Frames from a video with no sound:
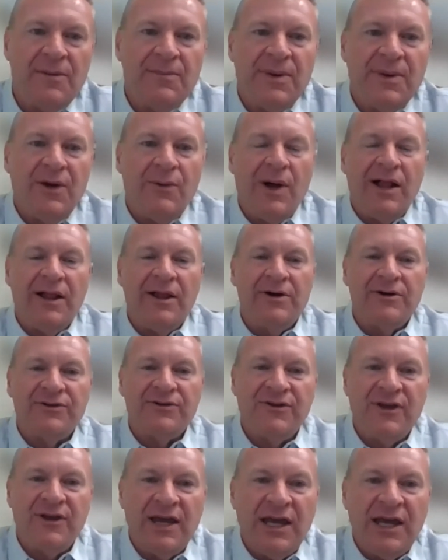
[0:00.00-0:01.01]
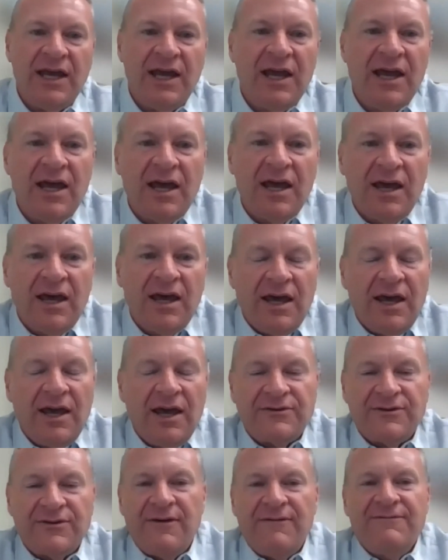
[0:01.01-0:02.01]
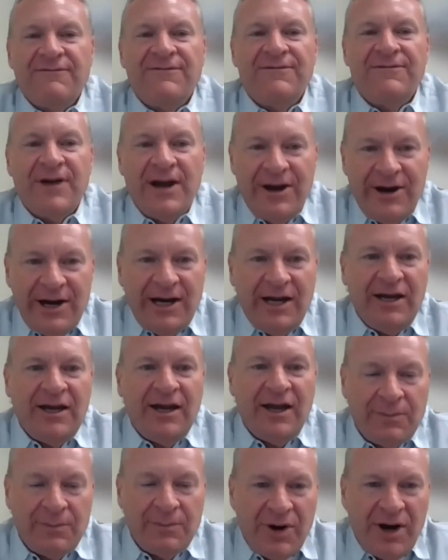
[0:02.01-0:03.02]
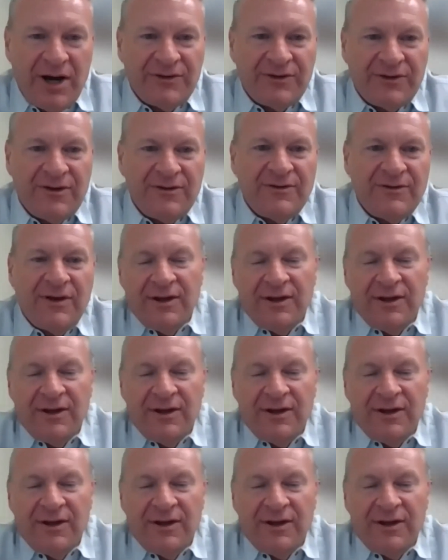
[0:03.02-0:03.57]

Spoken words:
at Be Well OC. It's very impressive.